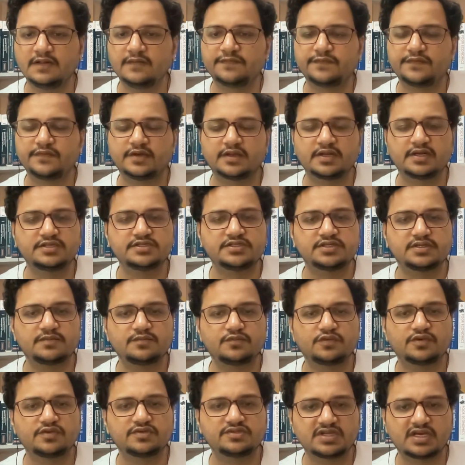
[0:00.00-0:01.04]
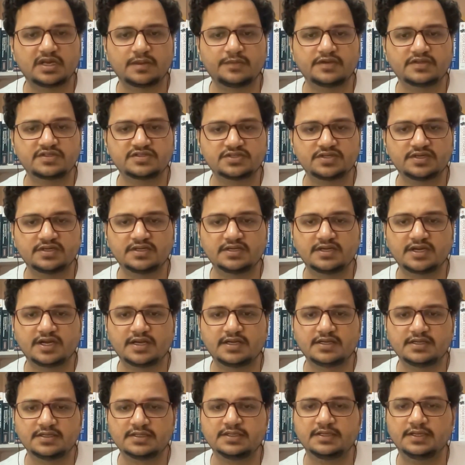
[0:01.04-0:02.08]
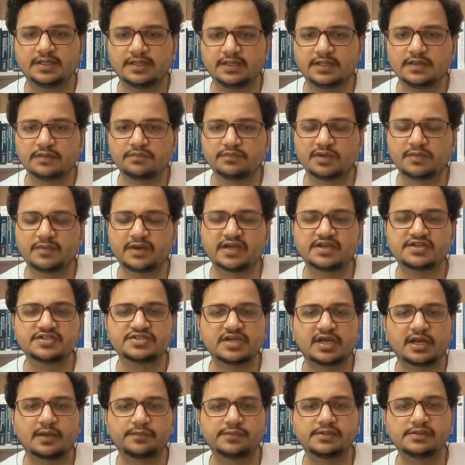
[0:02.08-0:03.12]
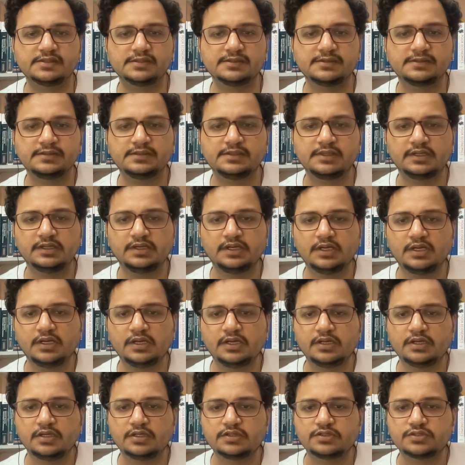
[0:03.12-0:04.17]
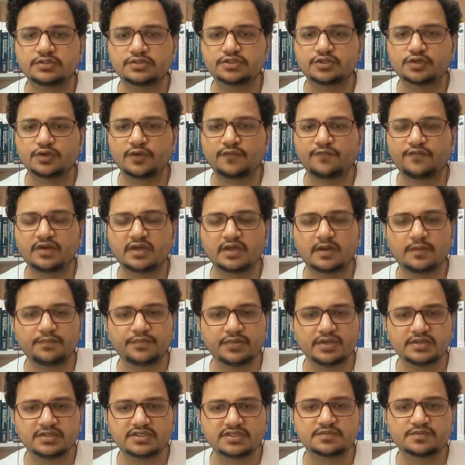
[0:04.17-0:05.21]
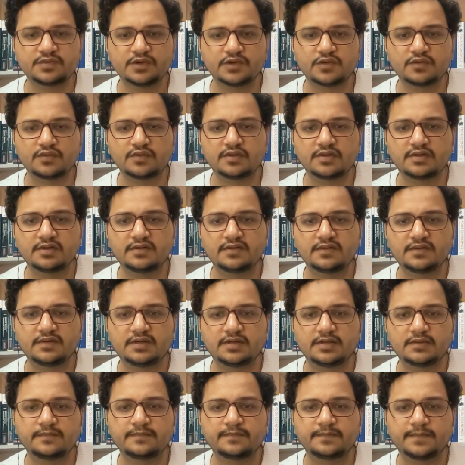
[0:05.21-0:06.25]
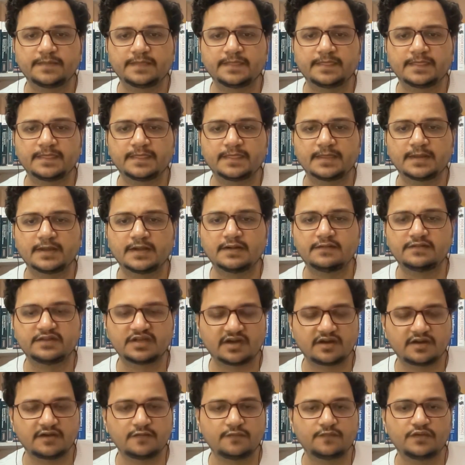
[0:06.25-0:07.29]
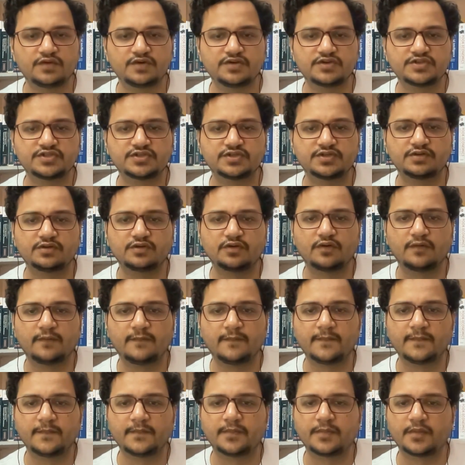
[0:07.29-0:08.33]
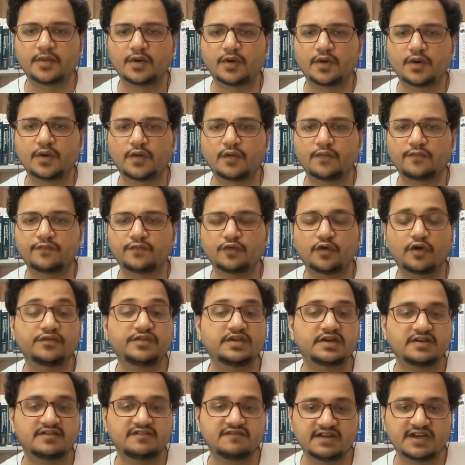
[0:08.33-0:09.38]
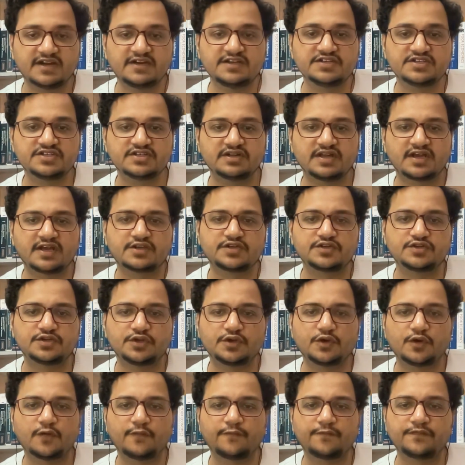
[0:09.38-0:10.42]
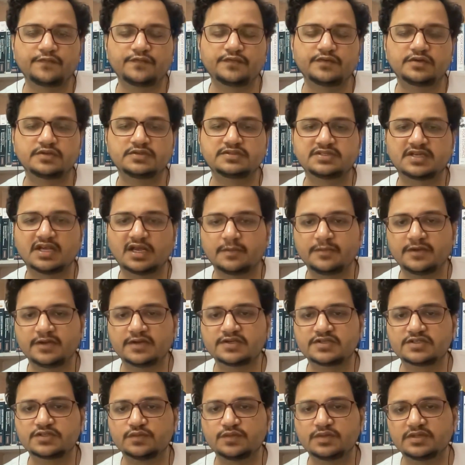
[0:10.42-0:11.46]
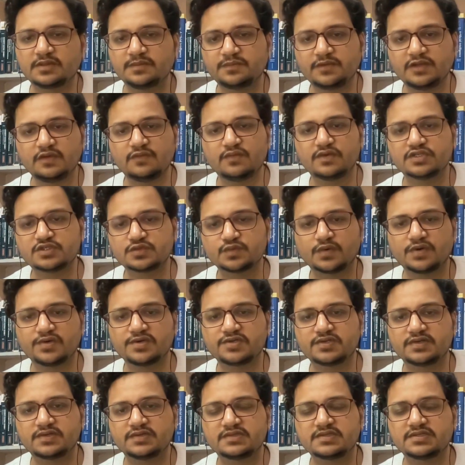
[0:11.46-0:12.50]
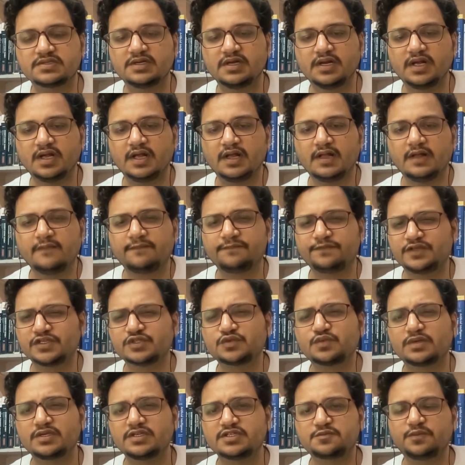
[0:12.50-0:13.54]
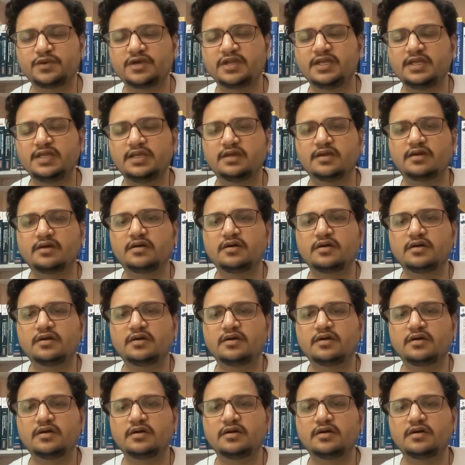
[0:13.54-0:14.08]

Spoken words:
Then I jumped on sybex study guide by Mike Chappell. So if we compare this particular the current version of, or the current edition actually of sybex with the previous versions, this one is pretty